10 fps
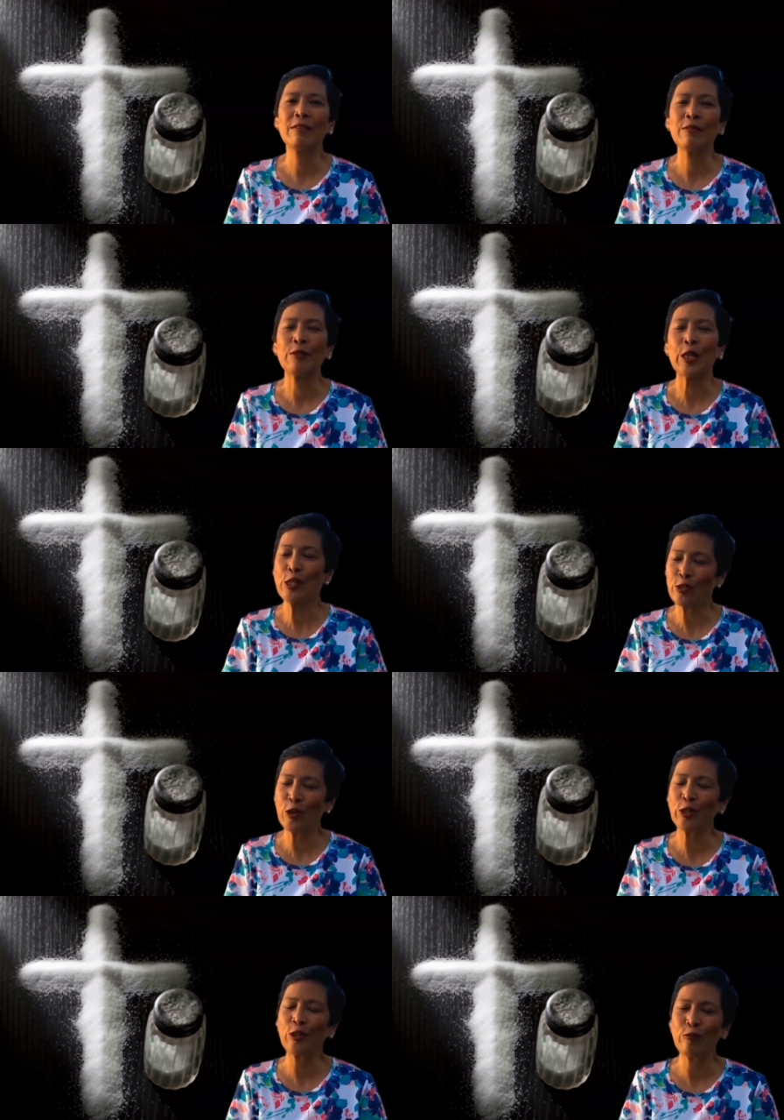the
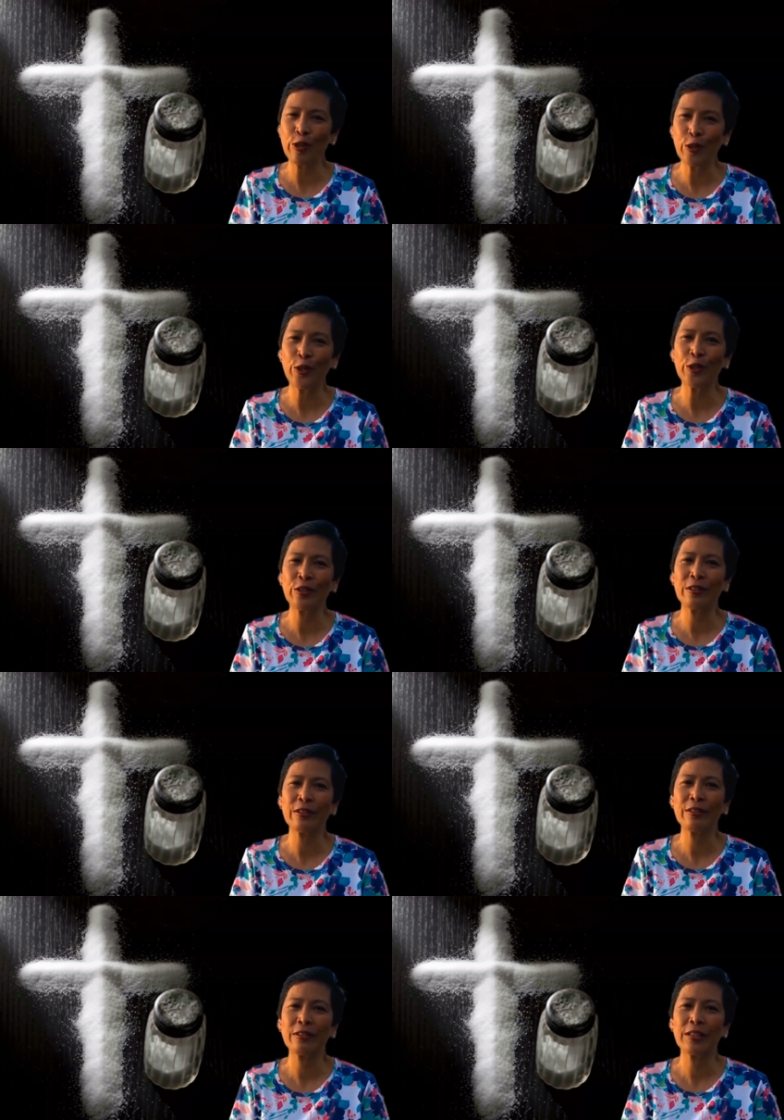salt of the
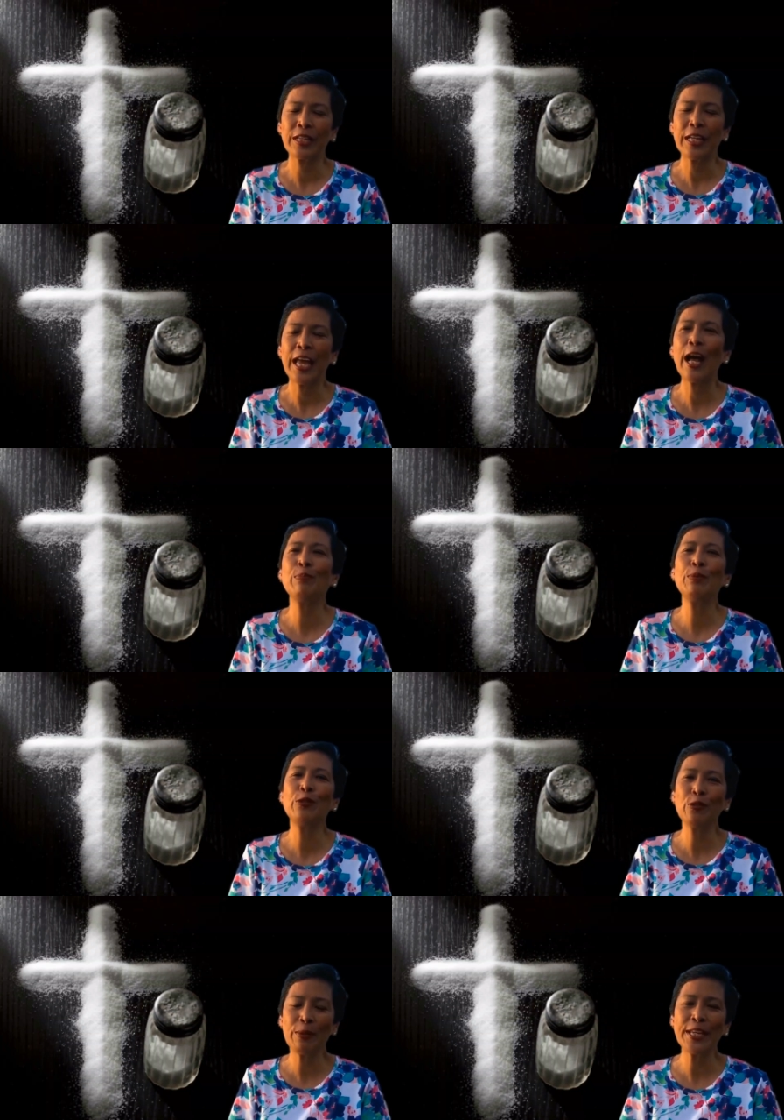earth. Help
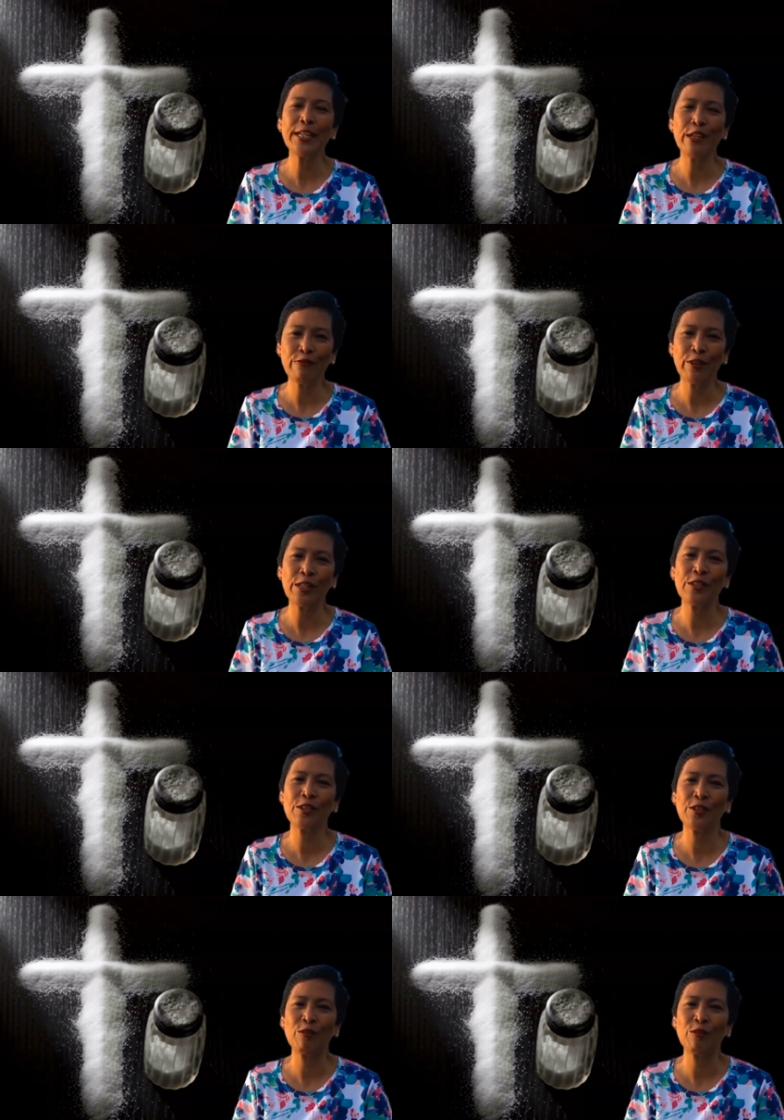me to make a difference